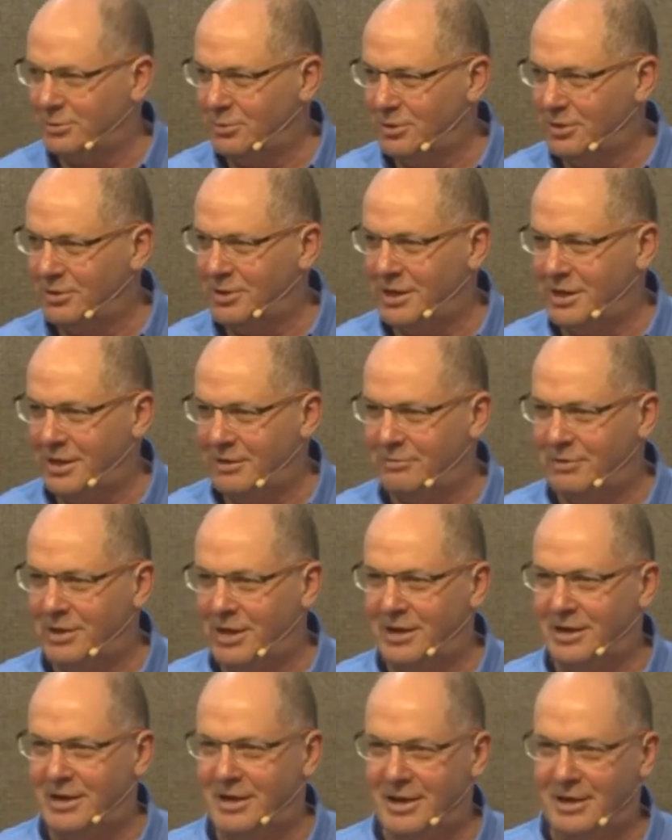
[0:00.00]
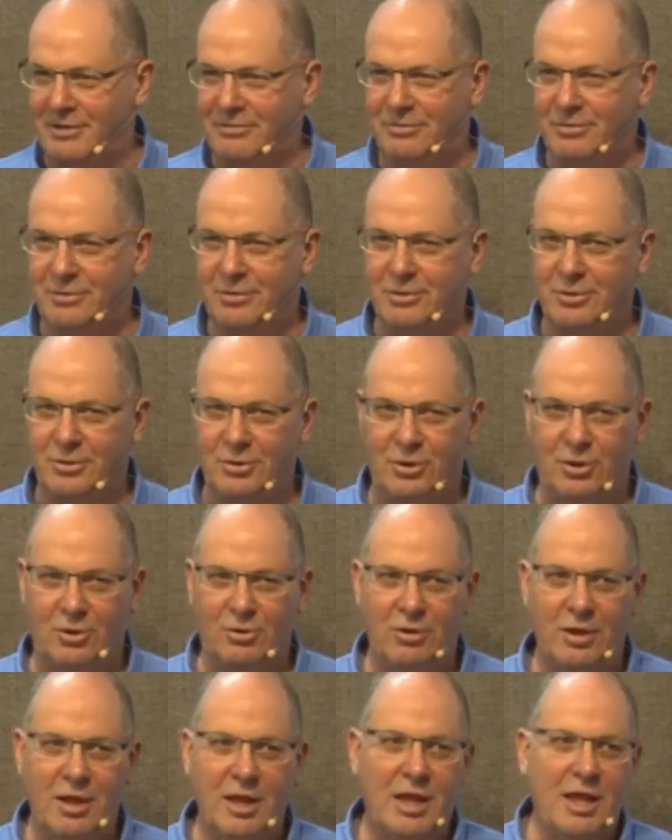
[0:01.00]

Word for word: that I've done left, you know.